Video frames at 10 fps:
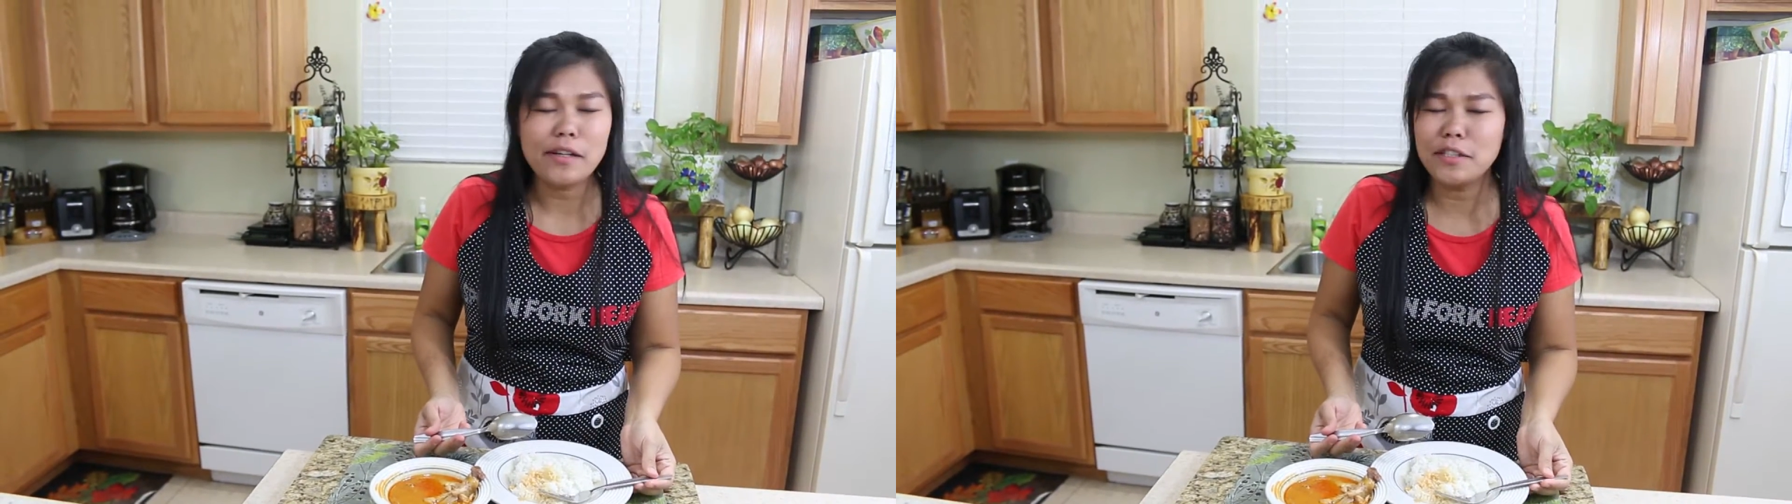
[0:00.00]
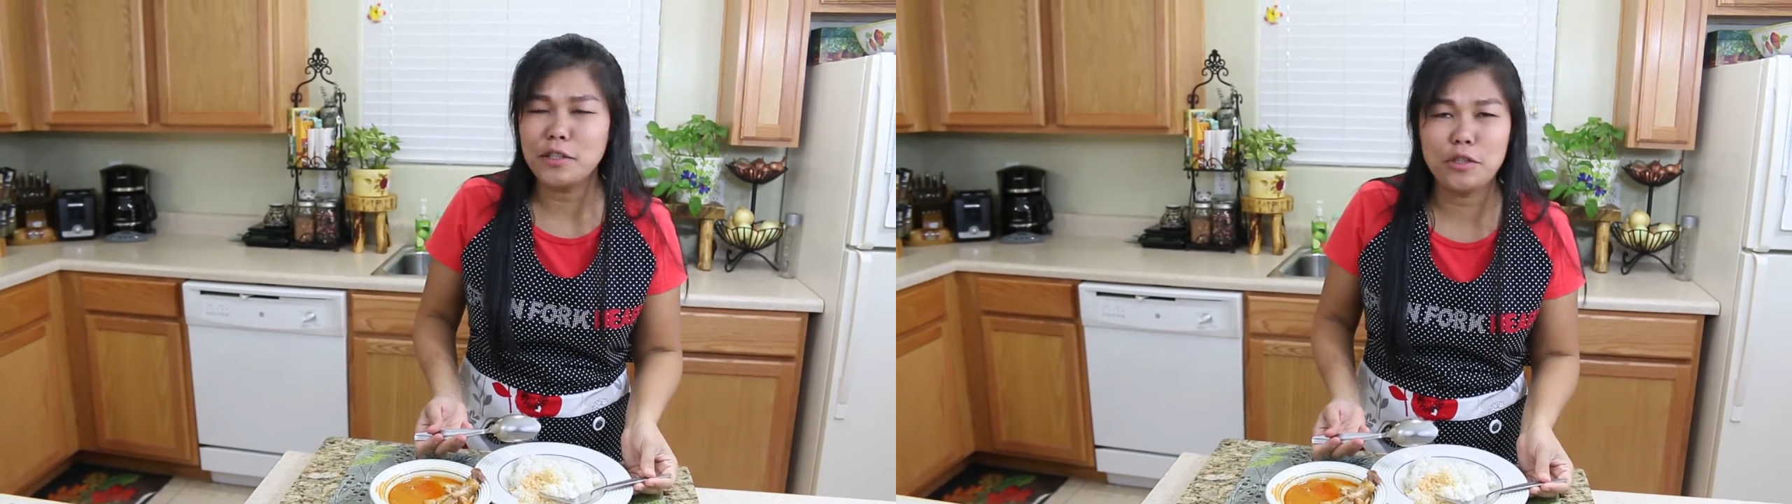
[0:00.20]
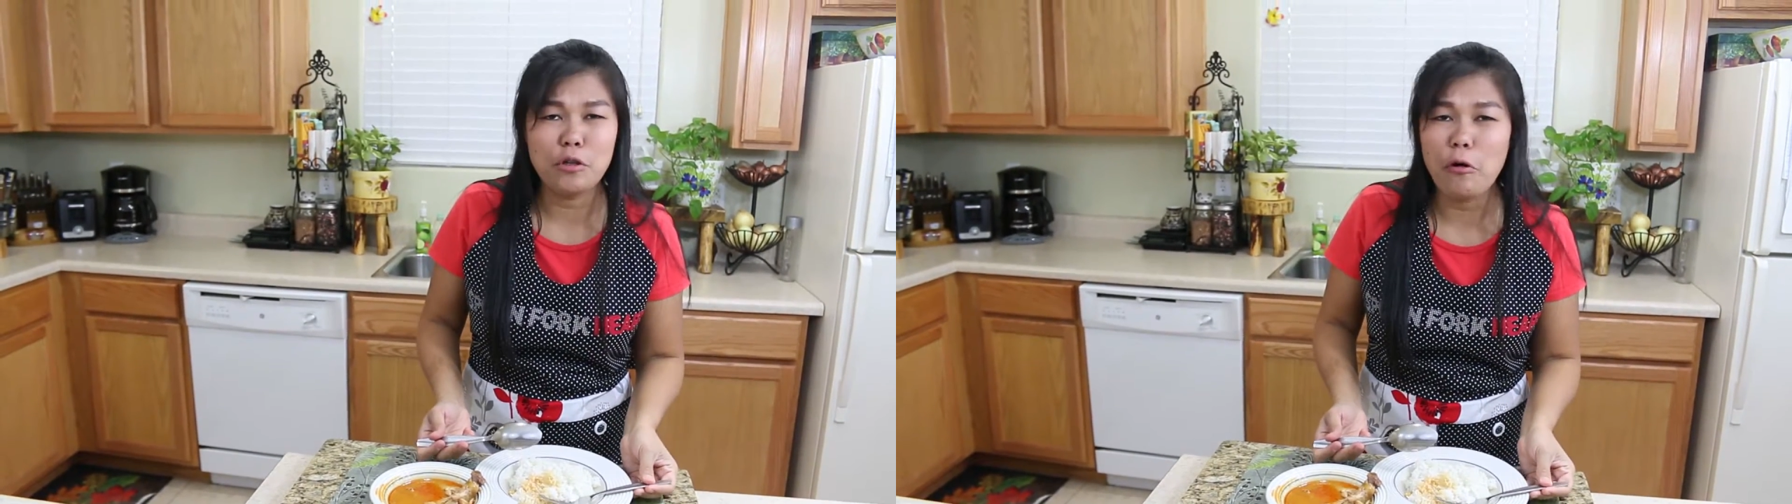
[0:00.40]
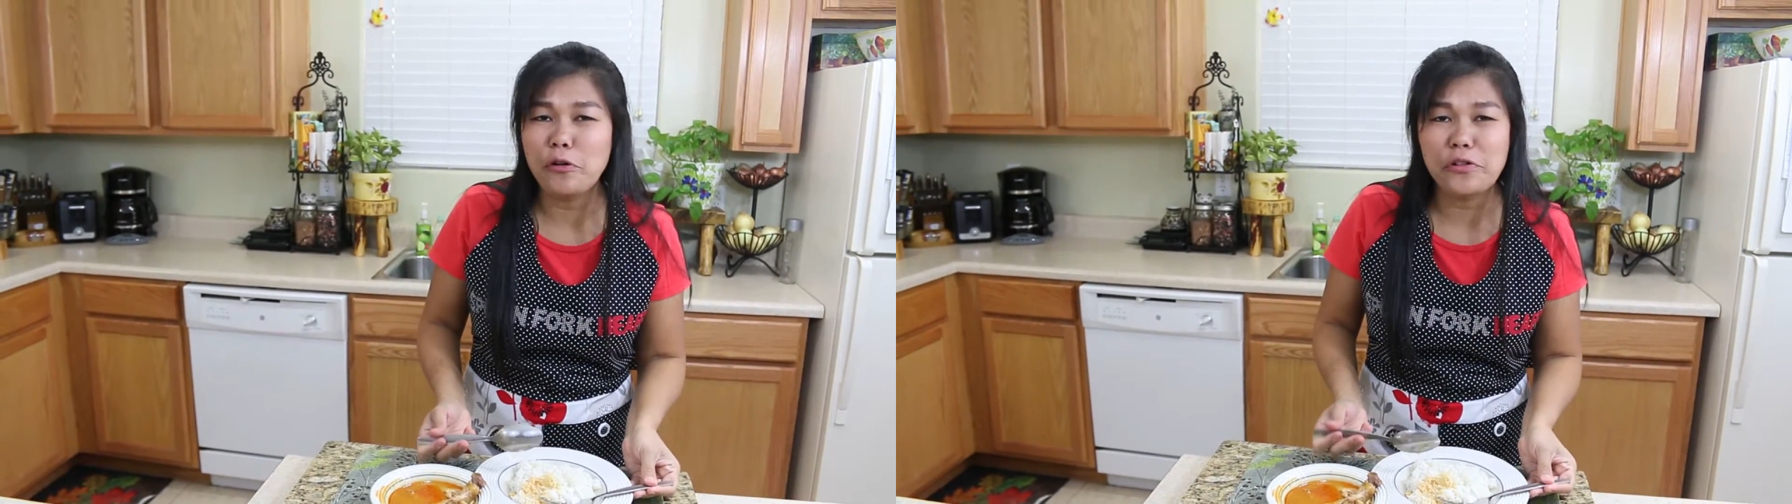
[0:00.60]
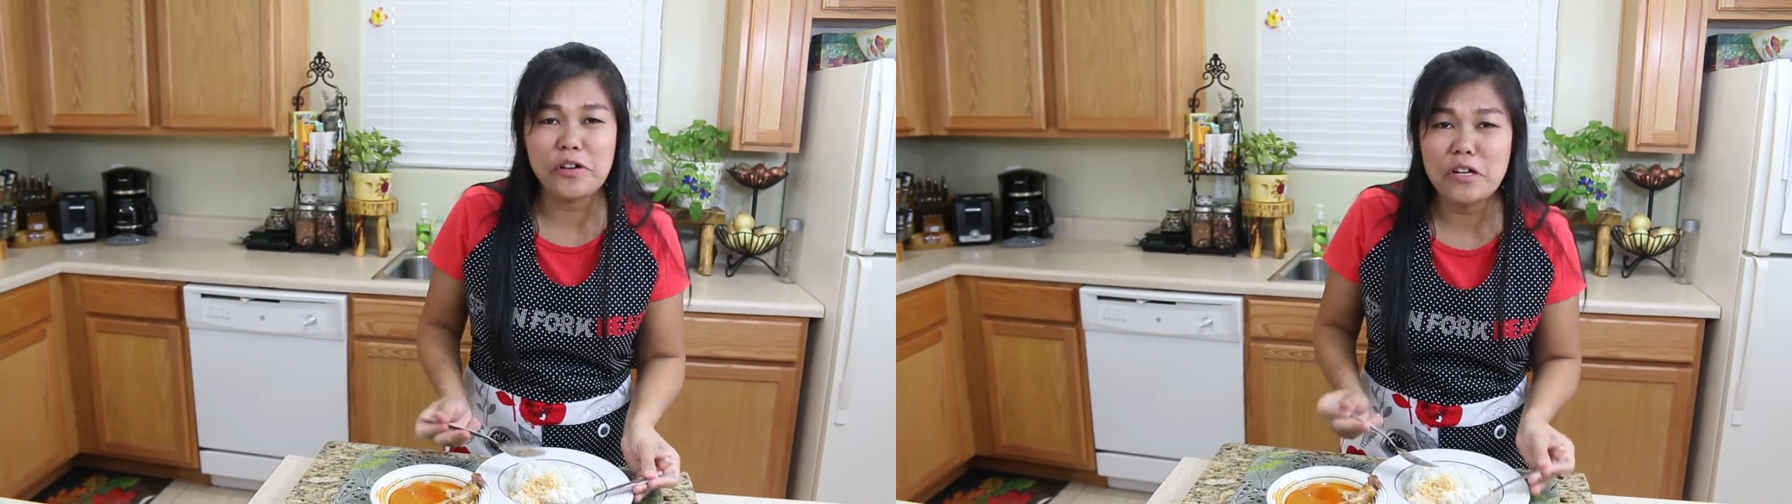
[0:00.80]
but it's
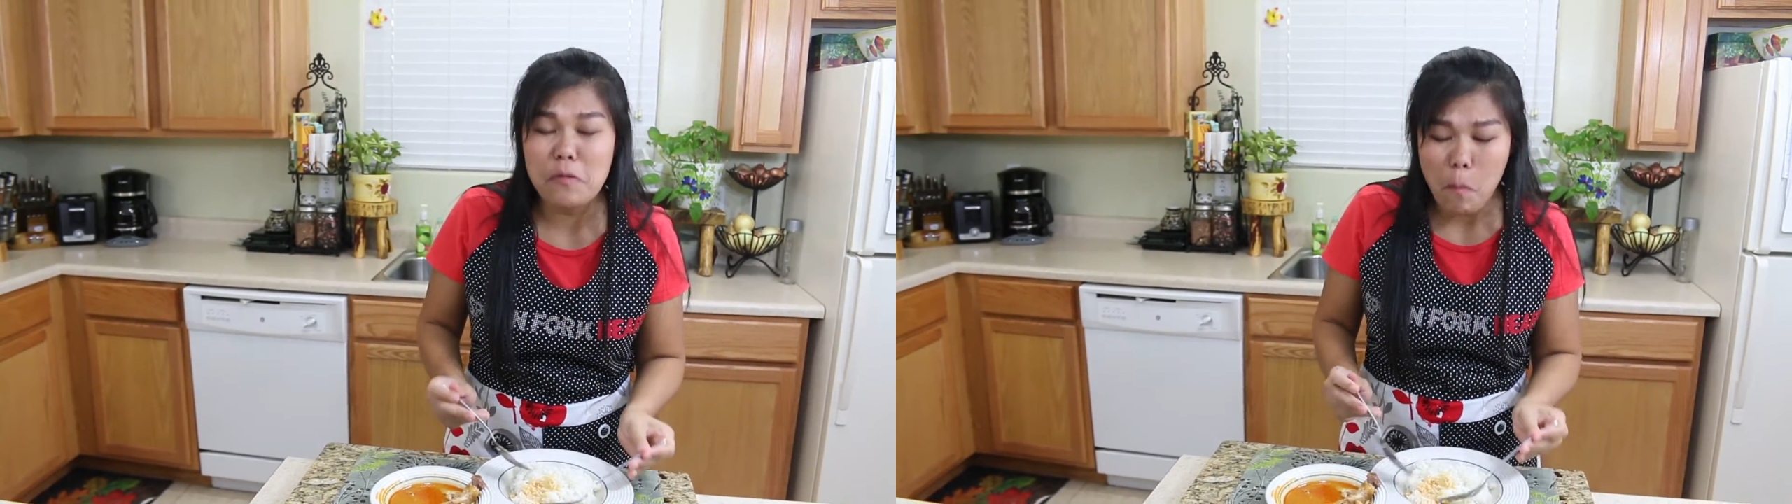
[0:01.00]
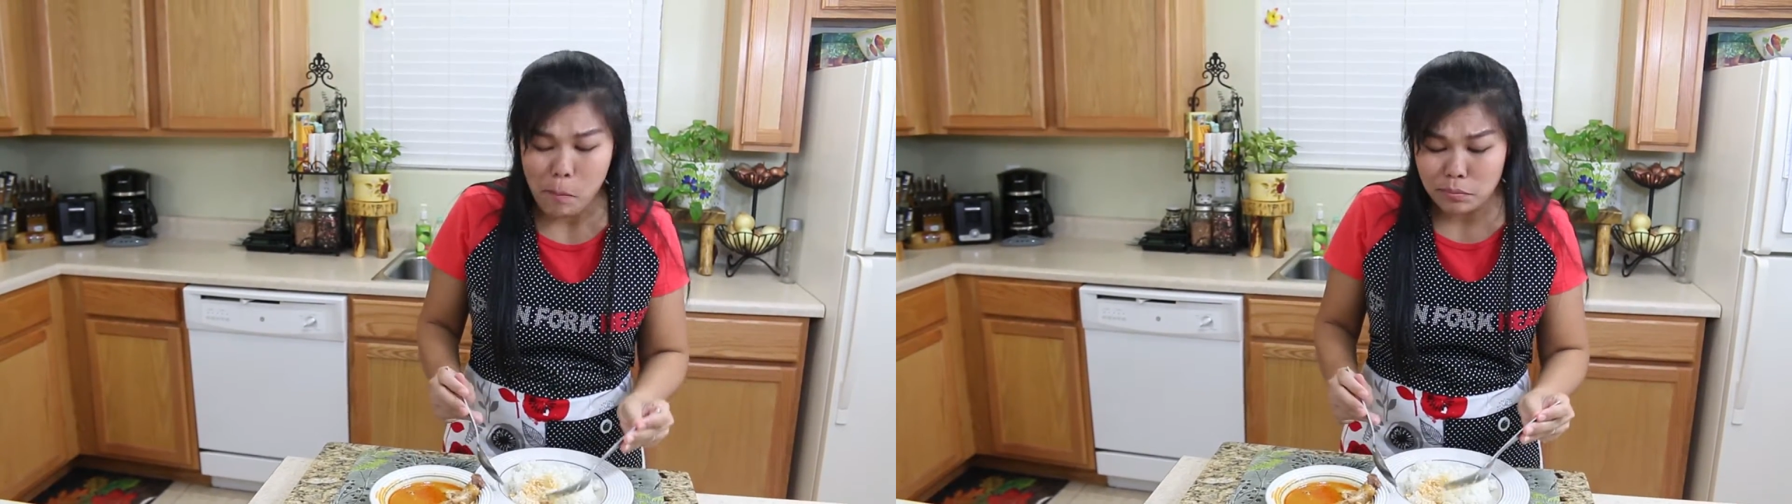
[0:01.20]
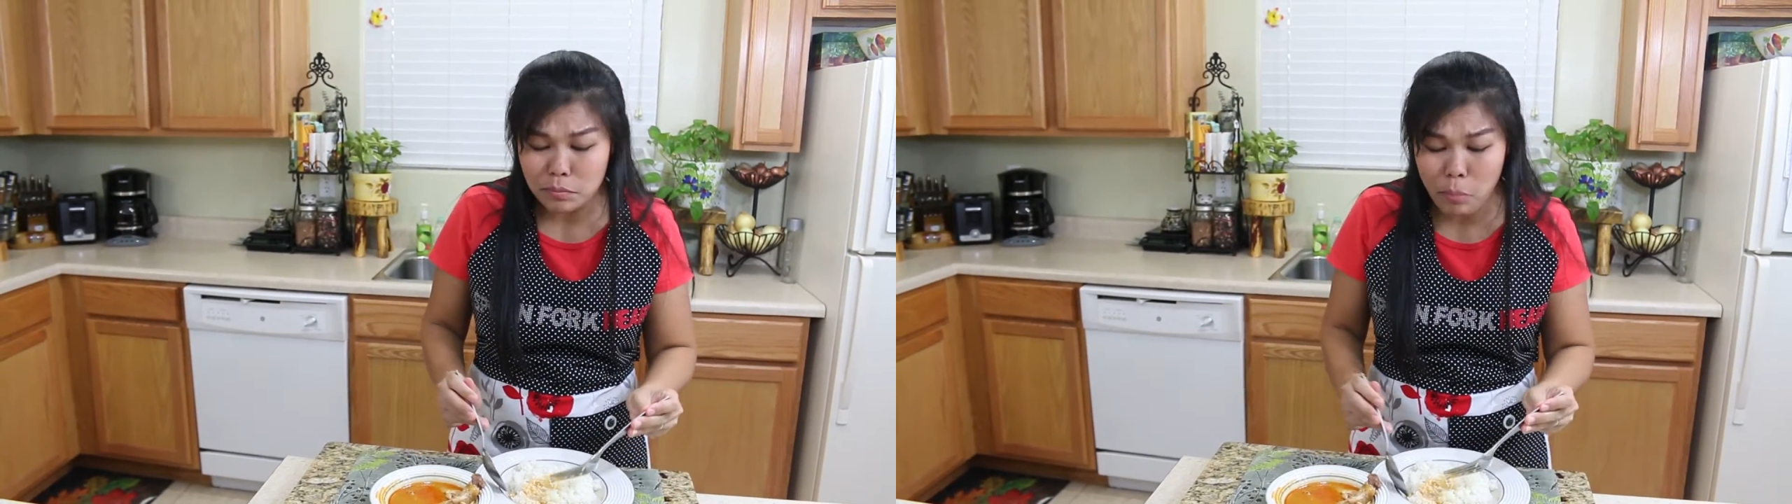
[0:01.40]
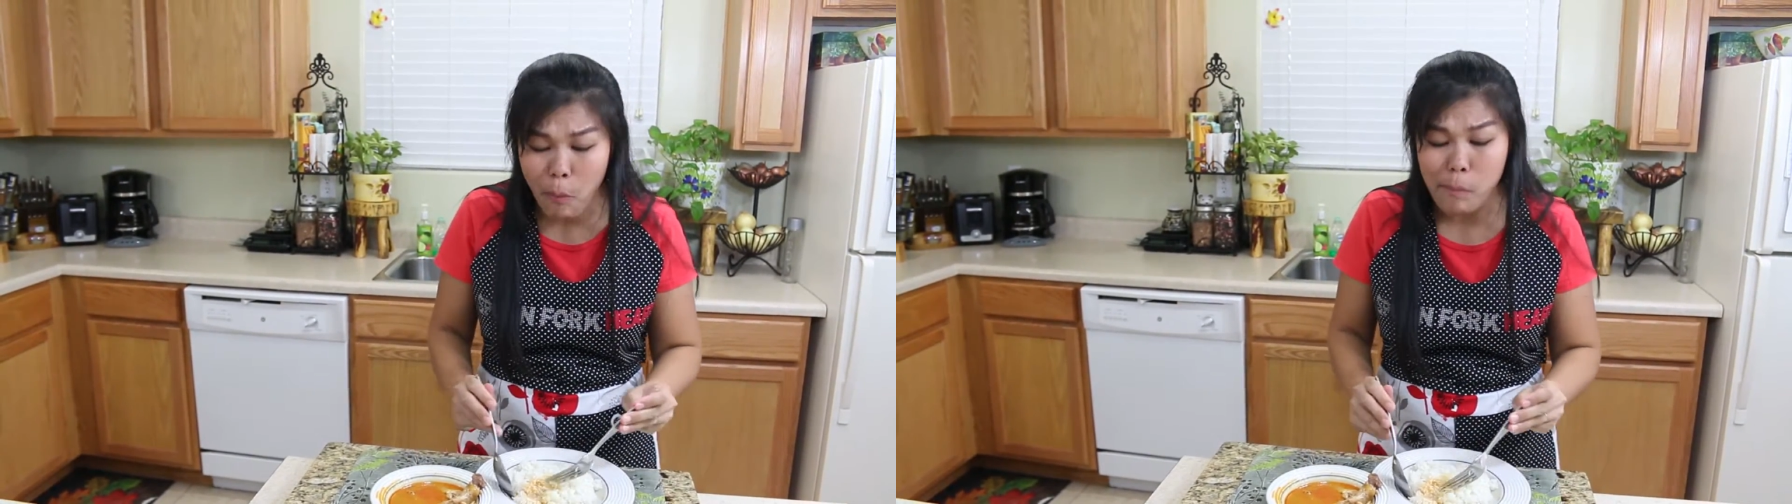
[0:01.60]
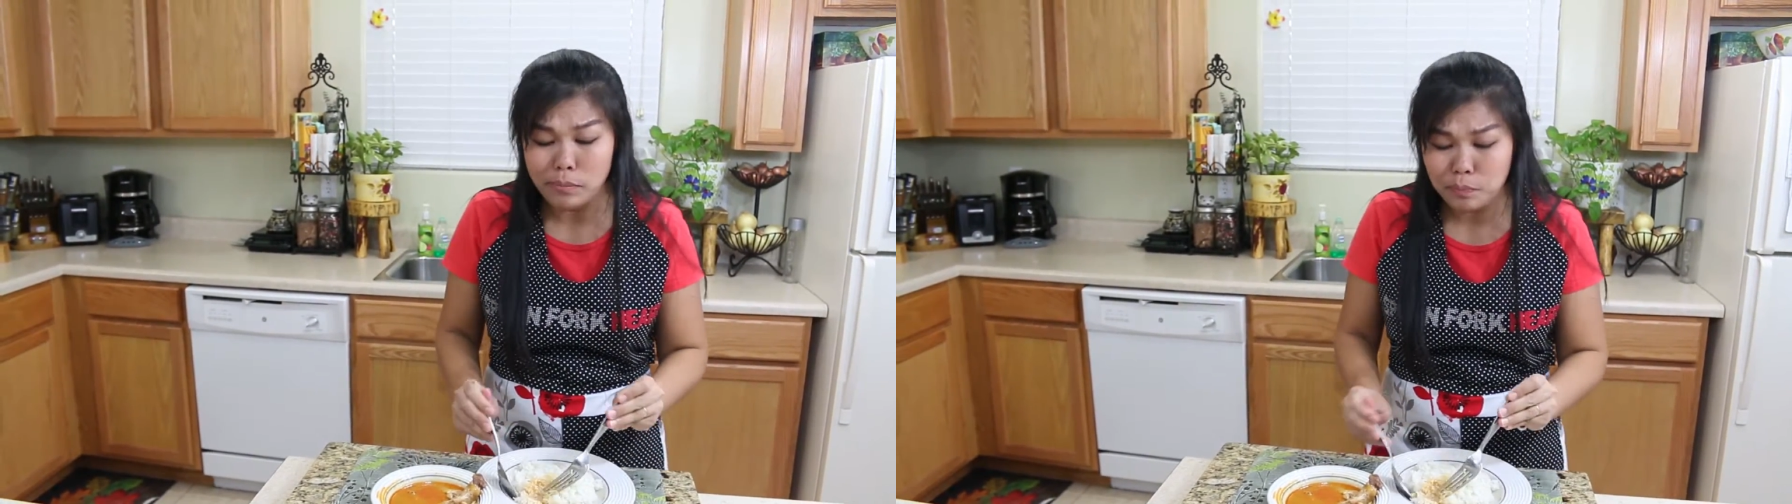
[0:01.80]
so good.
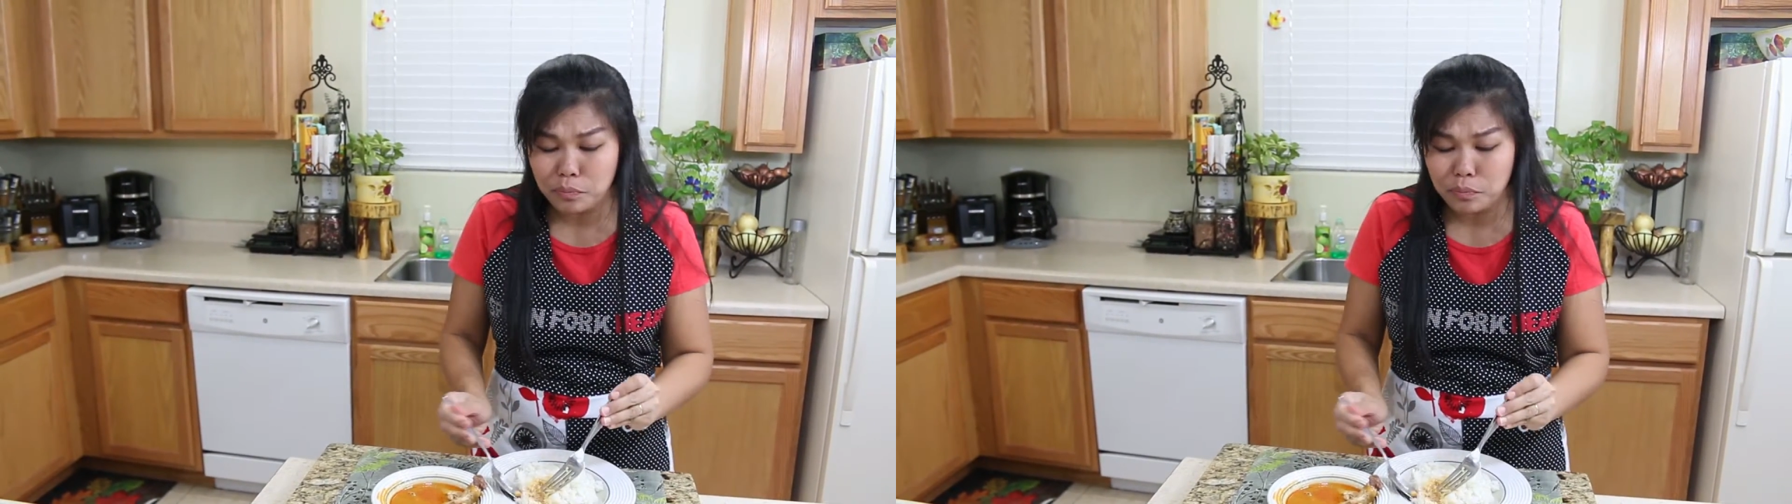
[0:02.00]
Mm.